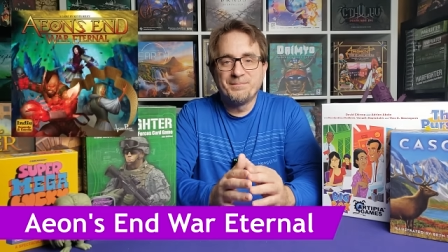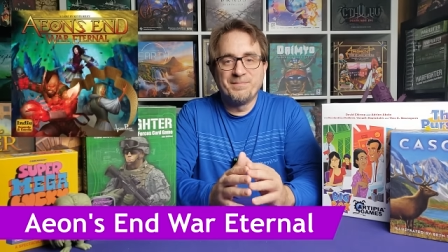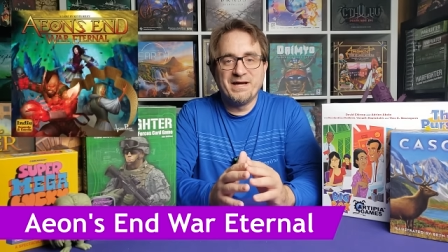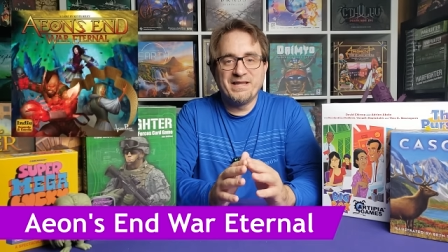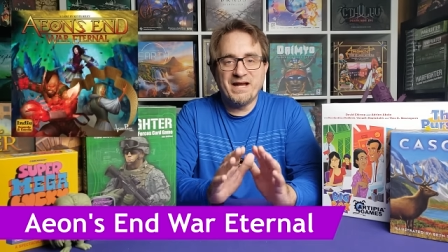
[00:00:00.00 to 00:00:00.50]

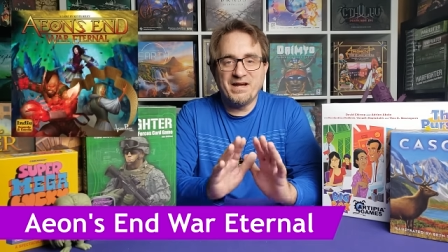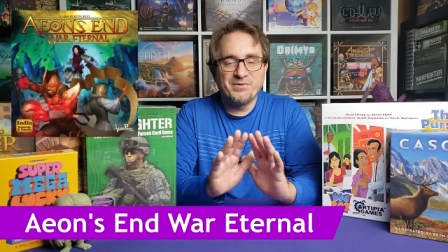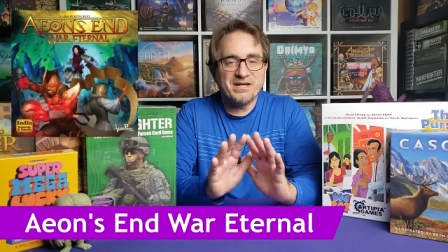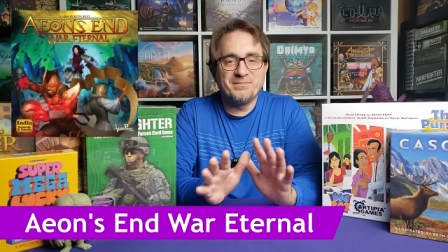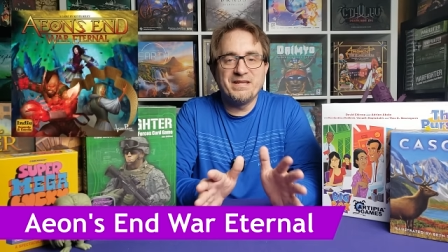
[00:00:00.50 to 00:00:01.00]
But I
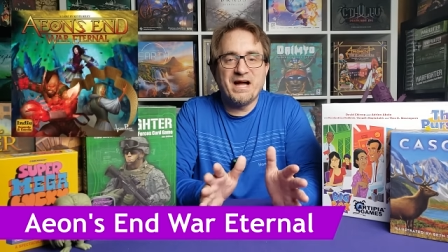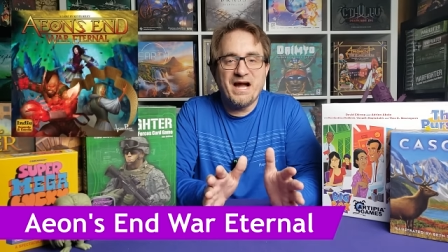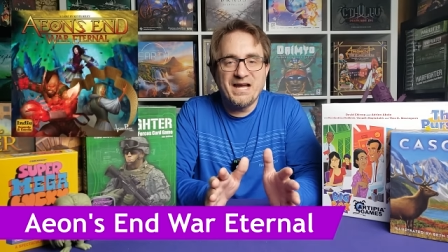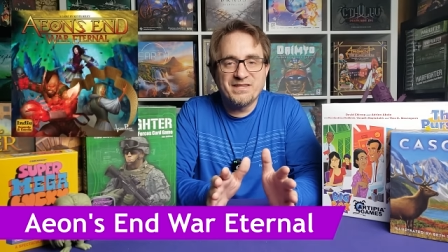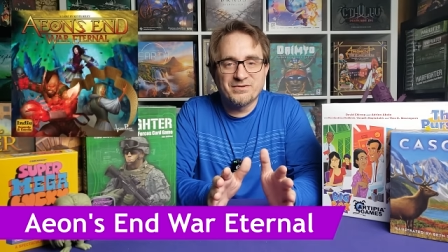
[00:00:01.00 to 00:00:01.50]
recommend
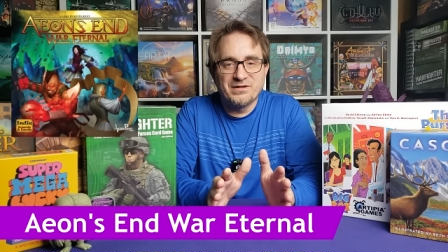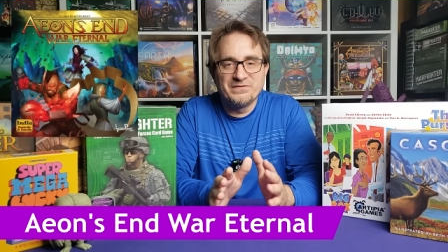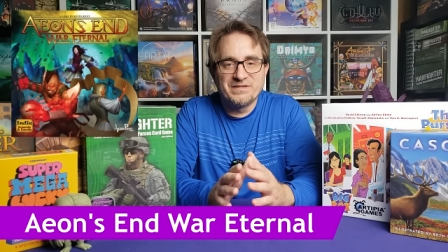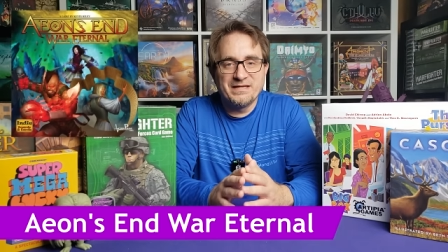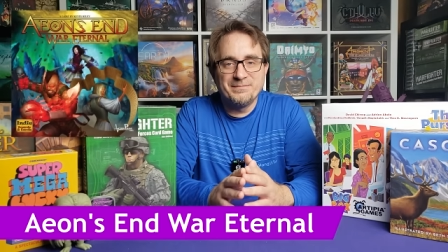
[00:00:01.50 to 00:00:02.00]
either
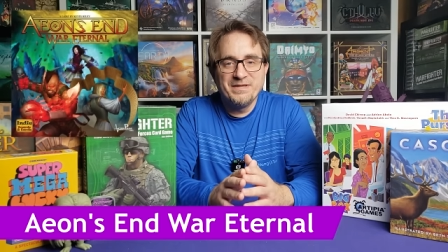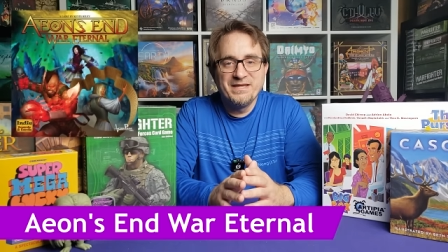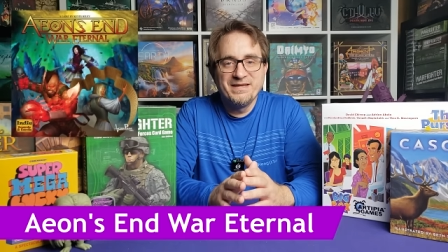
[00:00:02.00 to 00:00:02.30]
of them.